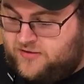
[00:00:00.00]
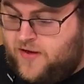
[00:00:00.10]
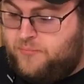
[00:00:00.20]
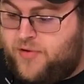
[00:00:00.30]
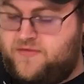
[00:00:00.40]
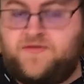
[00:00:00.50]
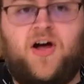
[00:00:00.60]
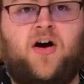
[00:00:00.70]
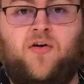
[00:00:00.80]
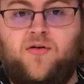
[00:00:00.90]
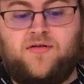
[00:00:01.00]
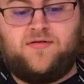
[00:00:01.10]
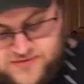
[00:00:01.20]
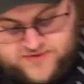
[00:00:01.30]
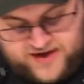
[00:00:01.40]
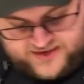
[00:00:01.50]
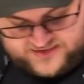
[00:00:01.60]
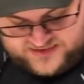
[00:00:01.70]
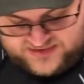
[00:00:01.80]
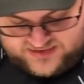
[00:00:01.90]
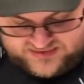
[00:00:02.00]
lump of dough. So next,